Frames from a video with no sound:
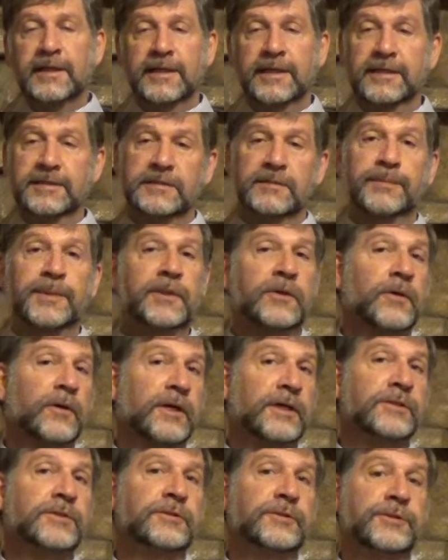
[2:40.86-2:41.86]
Is it
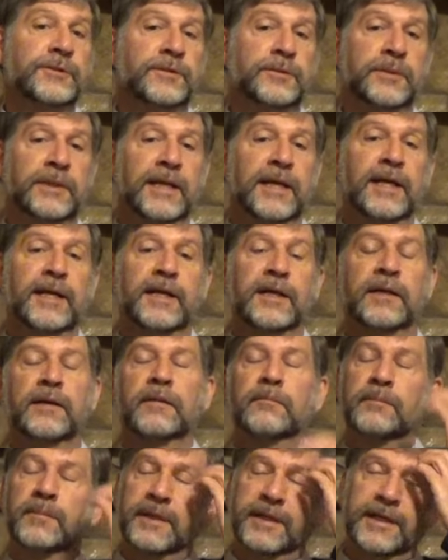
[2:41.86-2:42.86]
because you were getting
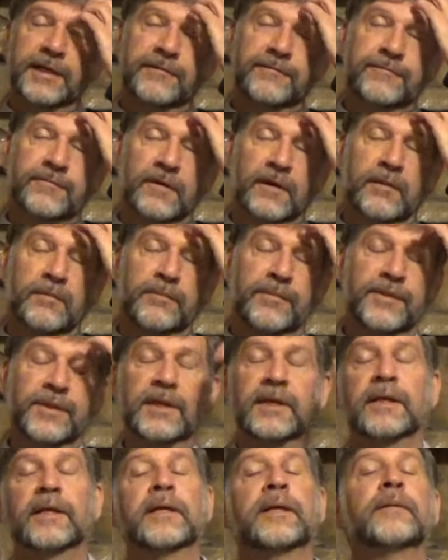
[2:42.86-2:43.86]
money from
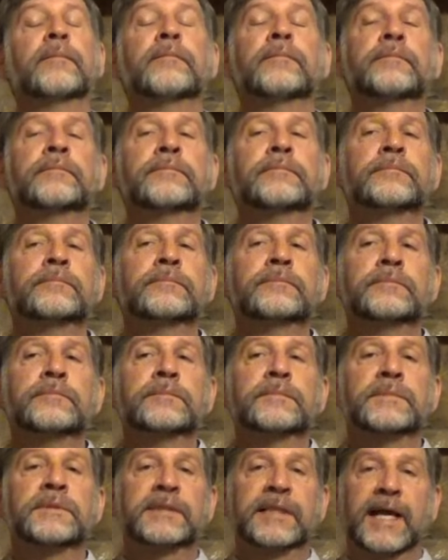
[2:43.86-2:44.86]
the
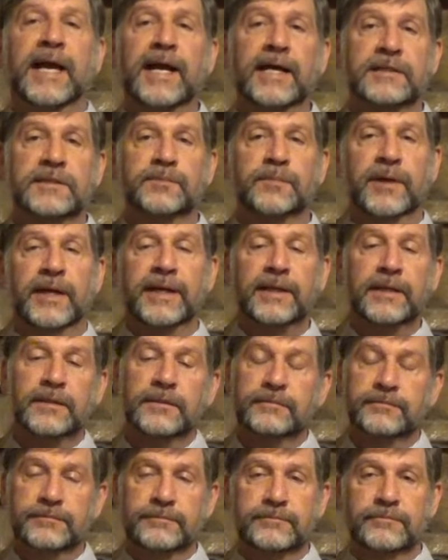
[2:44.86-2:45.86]
tax break
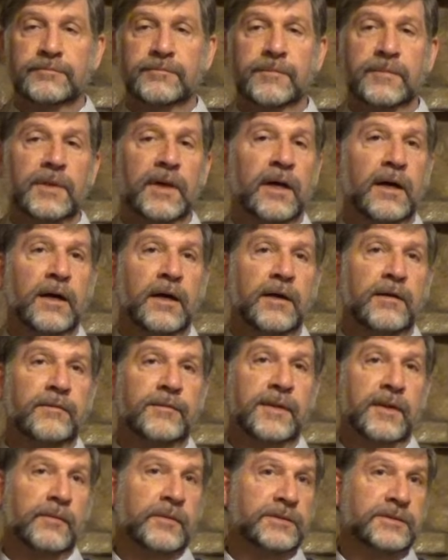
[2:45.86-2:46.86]

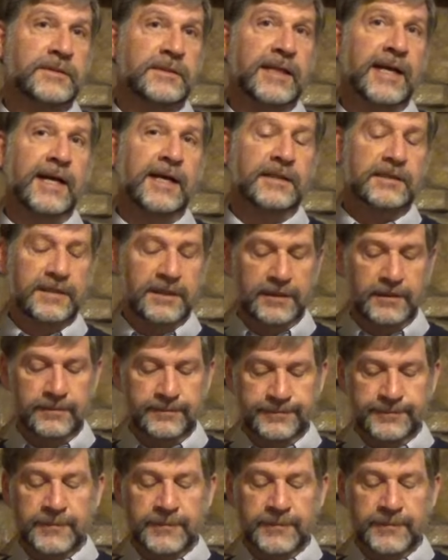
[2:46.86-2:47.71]
that was enacted?